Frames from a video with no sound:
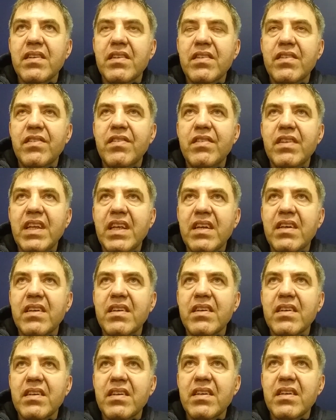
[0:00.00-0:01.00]
sick
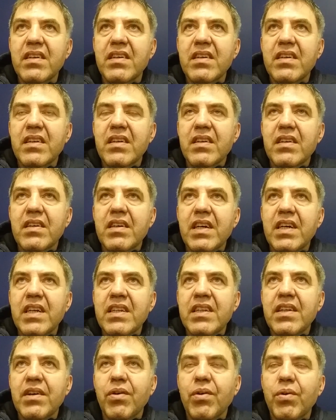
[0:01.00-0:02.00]

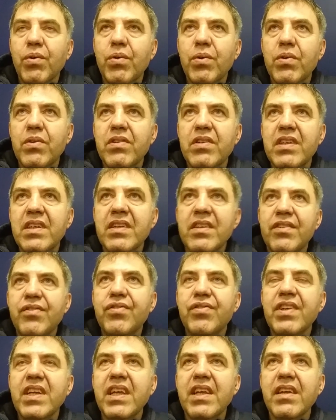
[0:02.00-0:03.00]
and the old in a
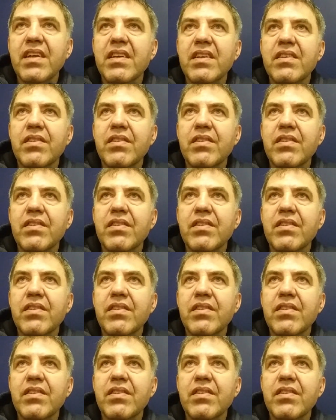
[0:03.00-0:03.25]
tree.